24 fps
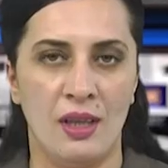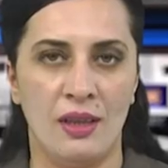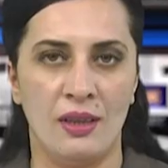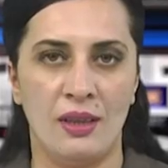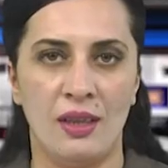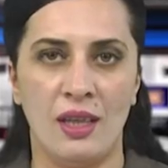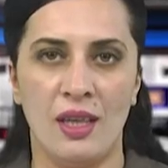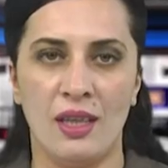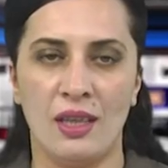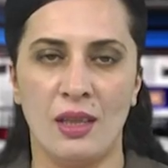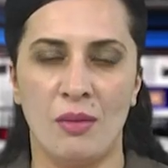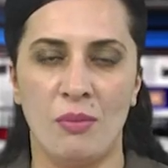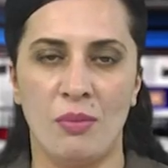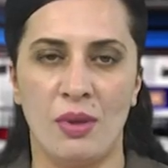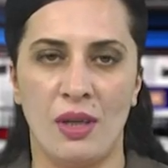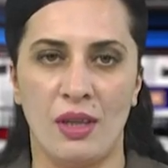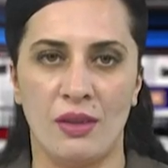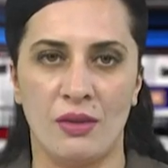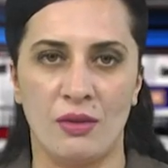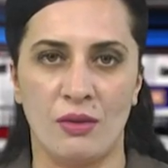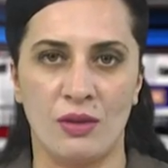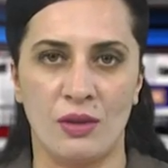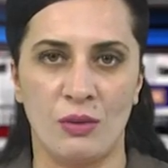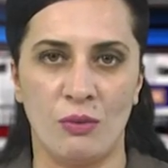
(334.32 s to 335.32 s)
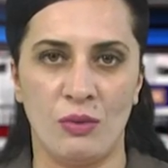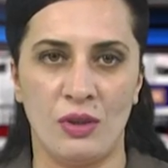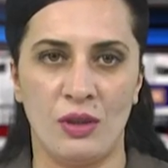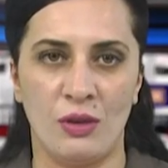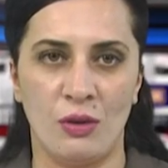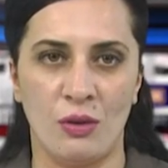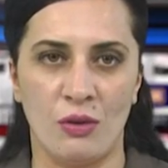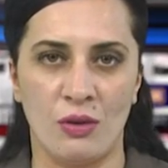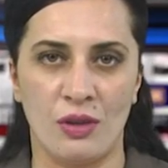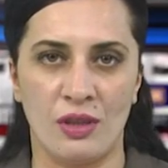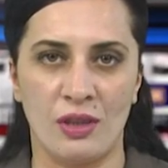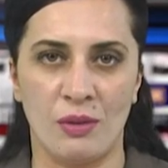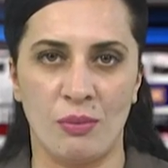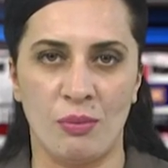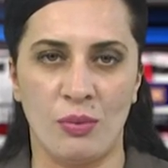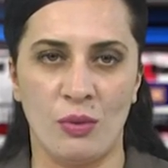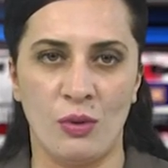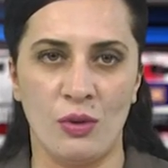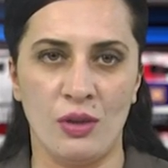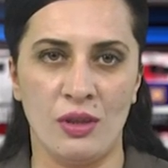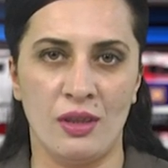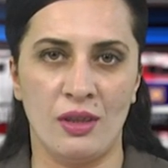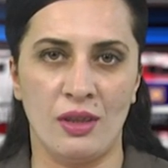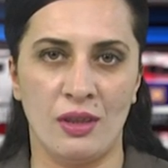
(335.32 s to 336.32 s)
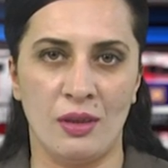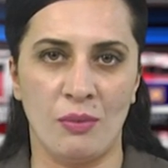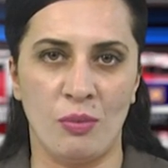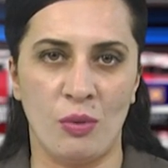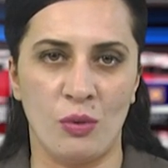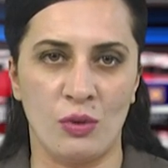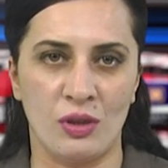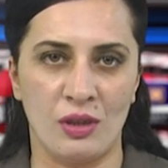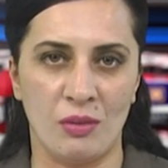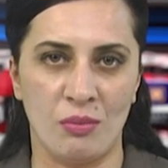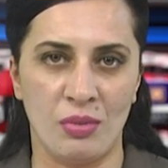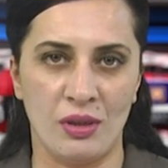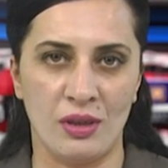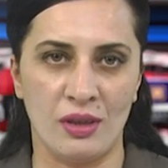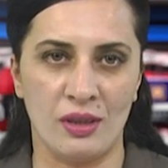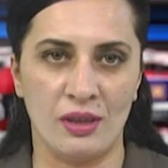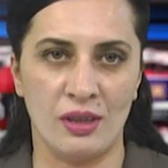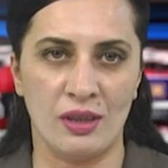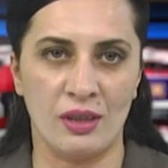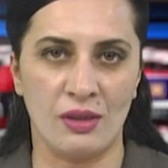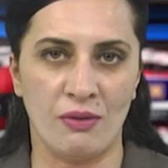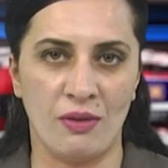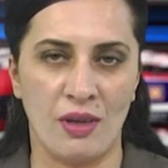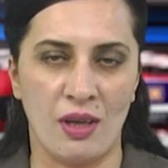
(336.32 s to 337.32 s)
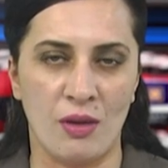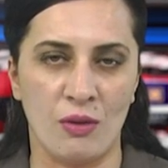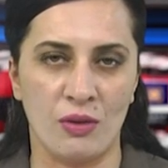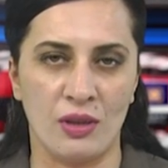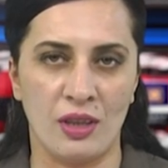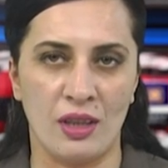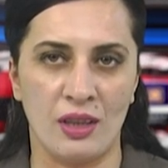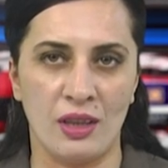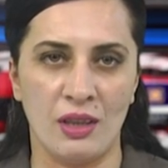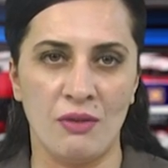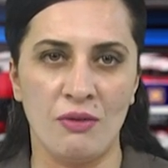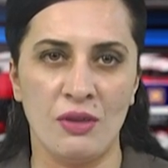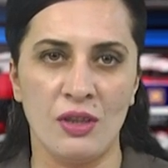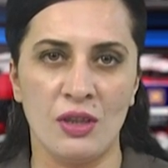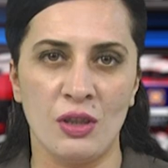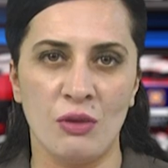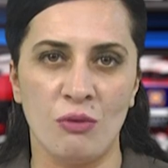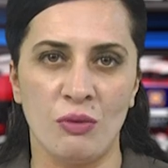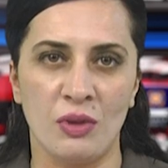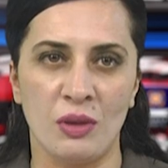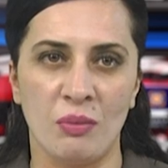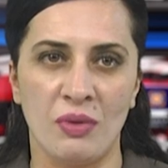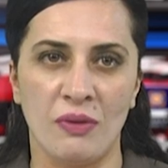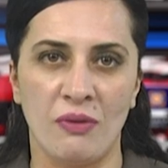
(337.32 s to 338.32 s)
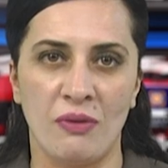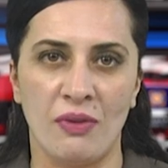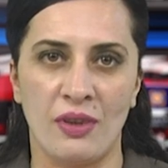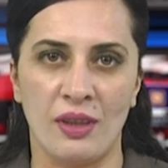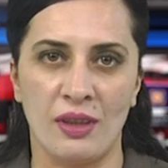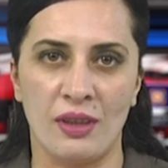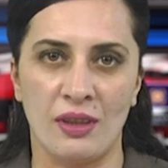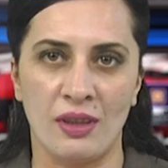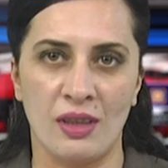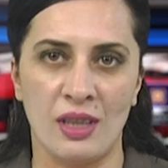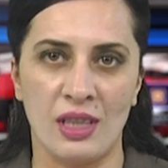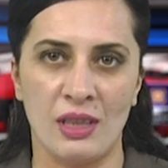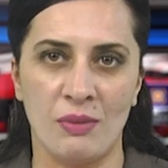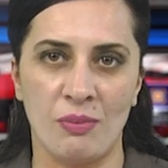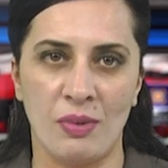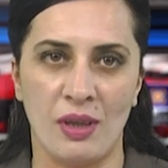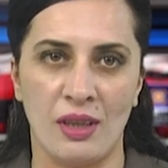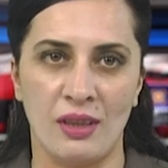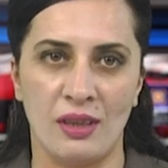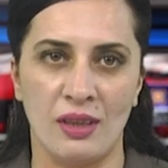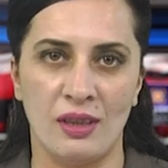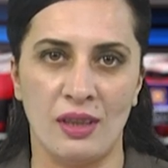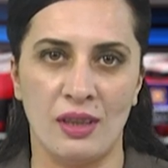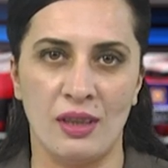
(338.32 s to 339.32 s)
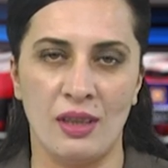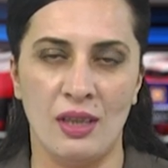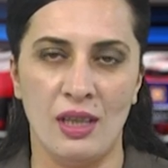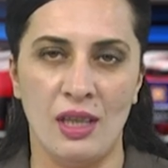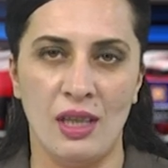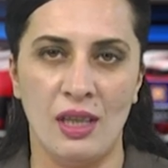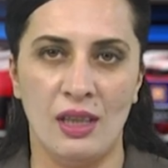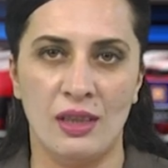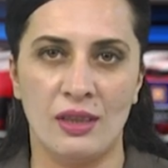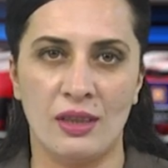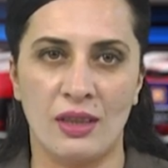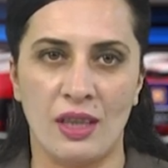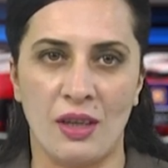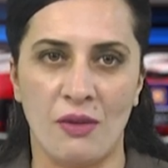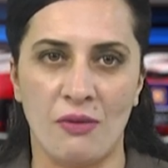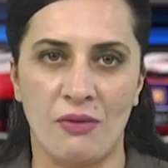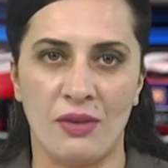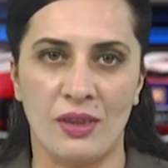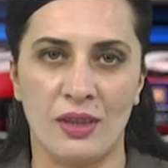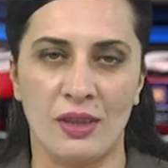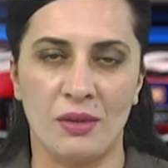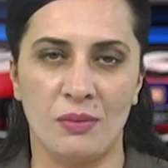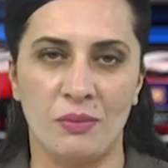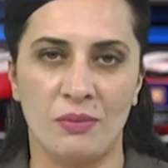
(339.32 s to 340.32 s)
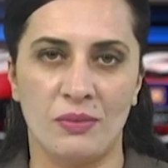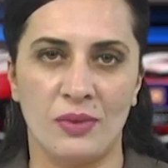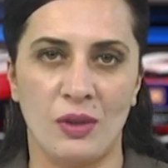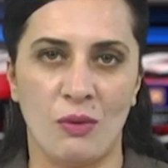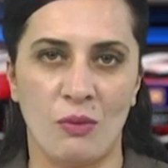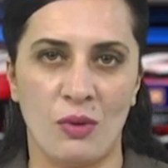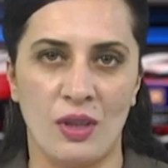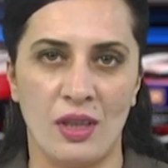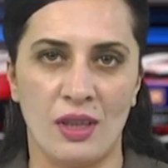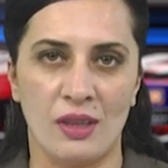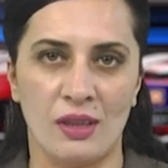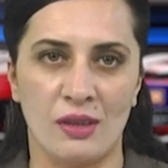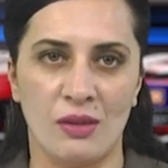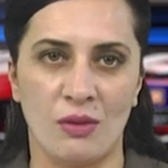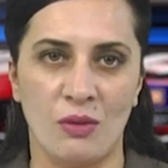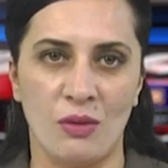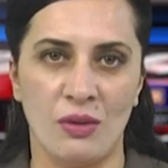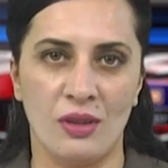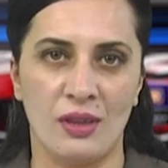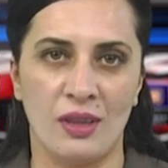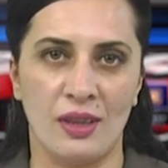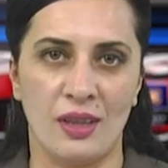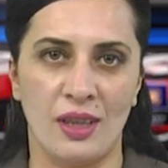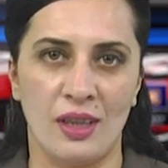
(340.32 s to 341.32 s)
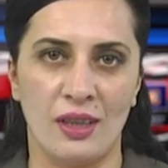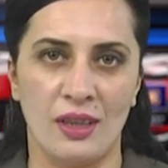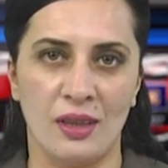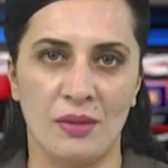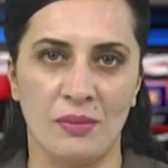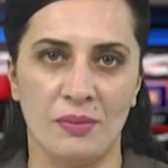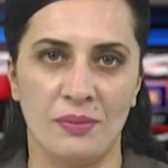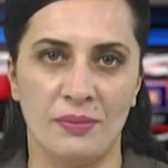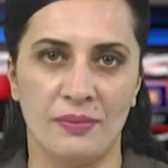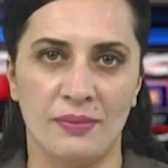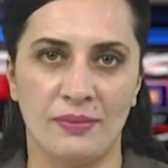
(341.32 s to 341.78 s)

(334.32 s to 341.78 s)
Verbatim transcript: Dear compatriots, with your support, the possibilities of our television will be further expanded and strengthened. We are strong together.